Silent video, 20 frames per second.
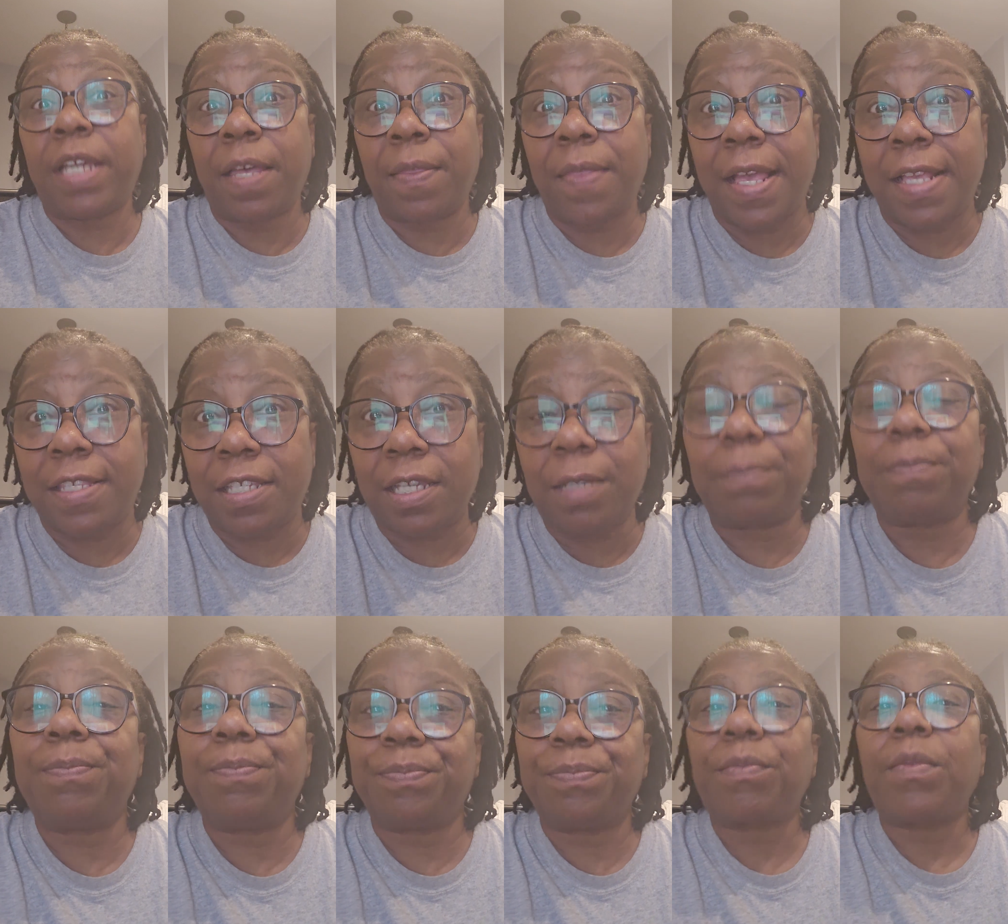Yeah, that's
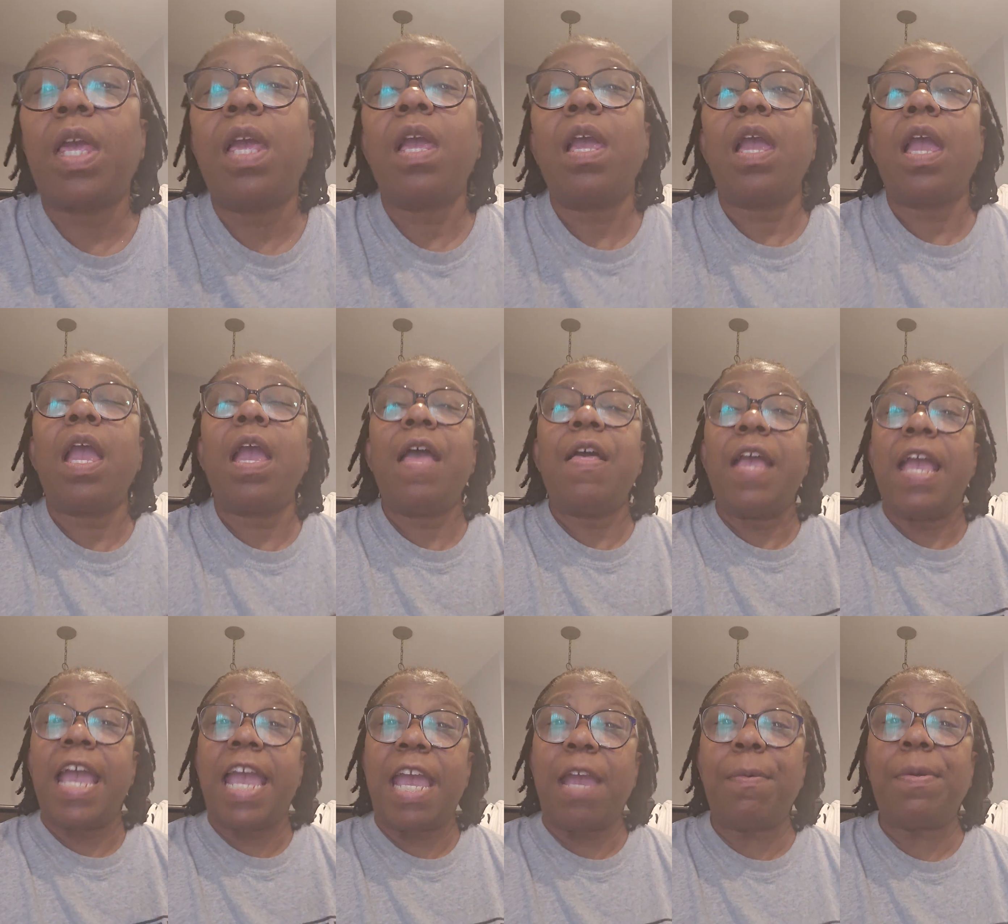him.
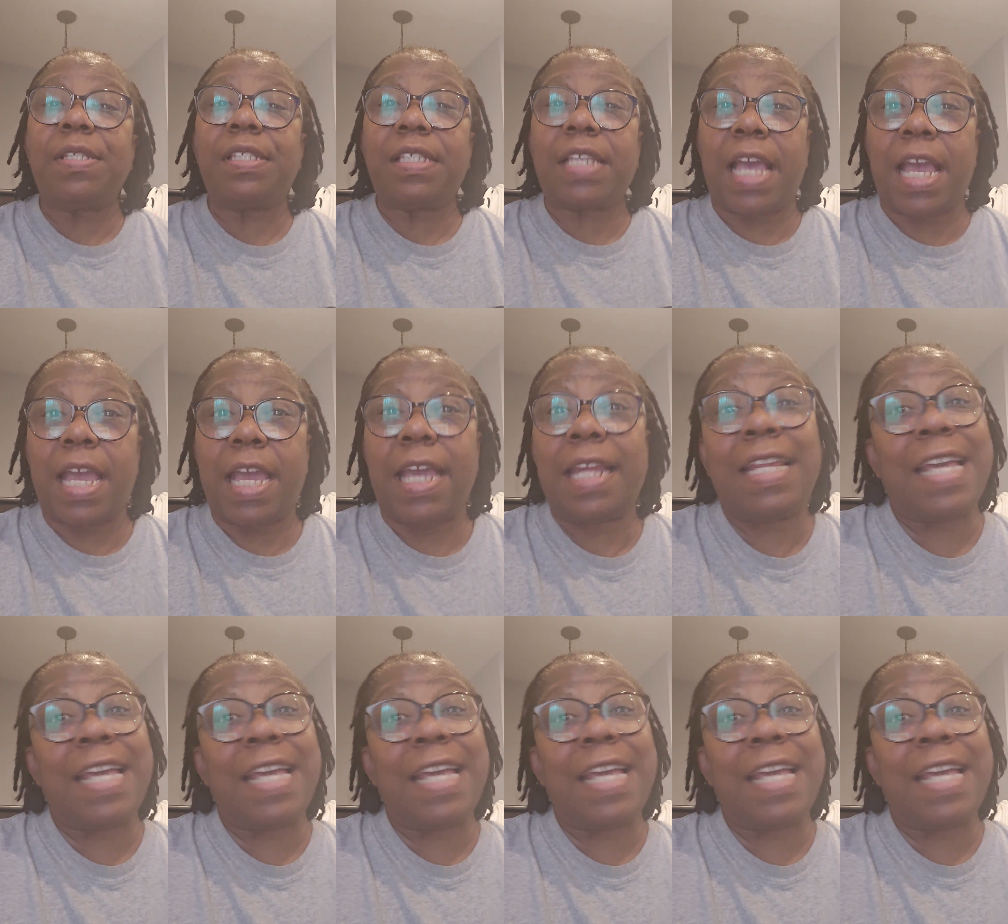He was saying,